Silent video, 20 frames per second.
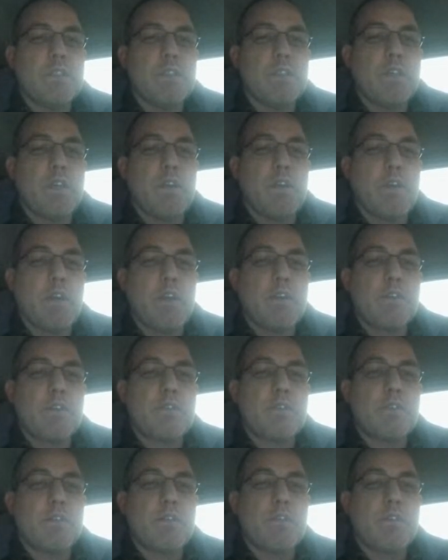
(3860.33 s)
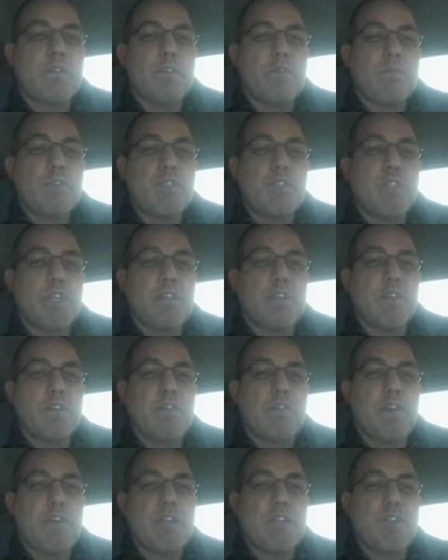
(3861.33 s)
Alright, so we'll check the
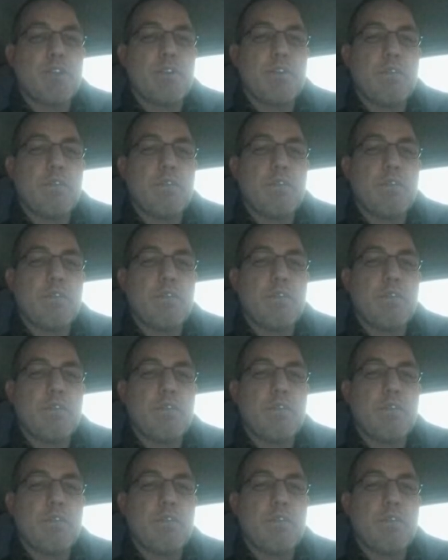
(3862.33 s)
duration.